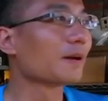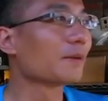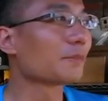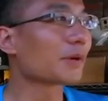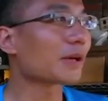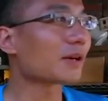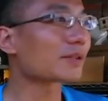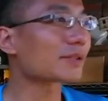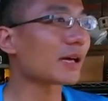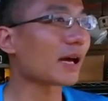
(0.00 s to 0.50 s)

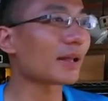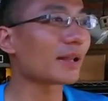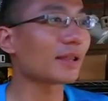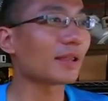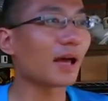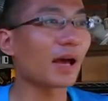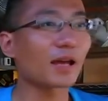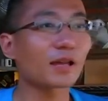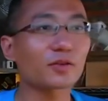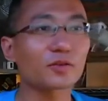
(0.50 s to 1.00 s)
Because I
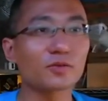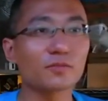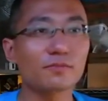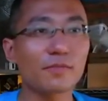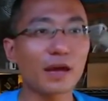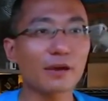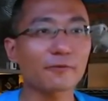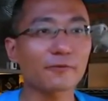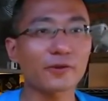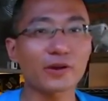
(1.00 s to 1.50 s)
like to
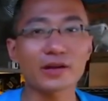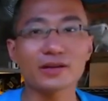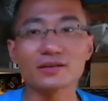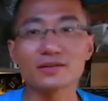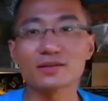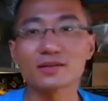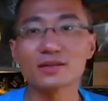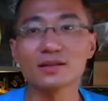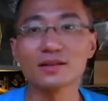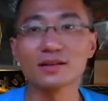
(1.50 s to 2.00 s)
make
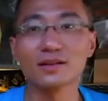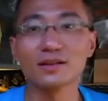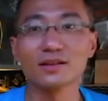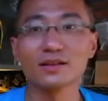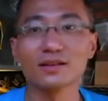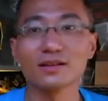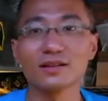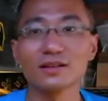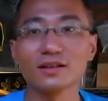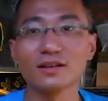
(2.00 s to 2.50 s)
friends. You like
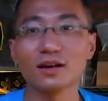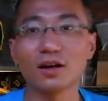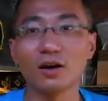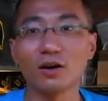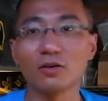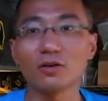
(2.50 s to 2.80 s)
to make friends?